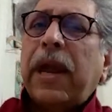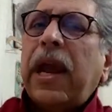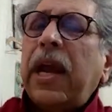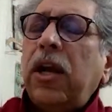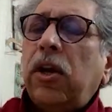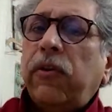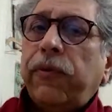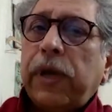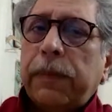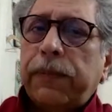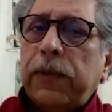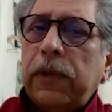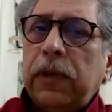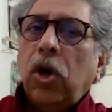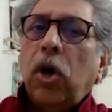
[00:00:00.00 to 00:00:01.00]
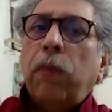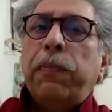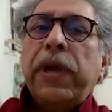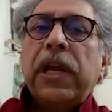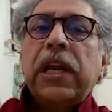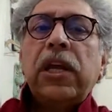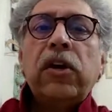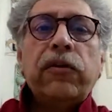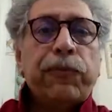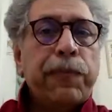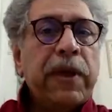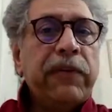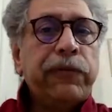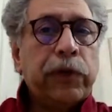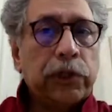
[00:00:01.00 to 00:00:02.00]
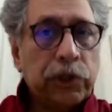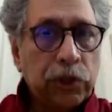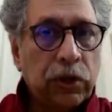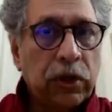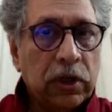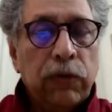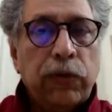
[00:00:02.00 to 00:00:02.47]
end of April or beginning of May for sure,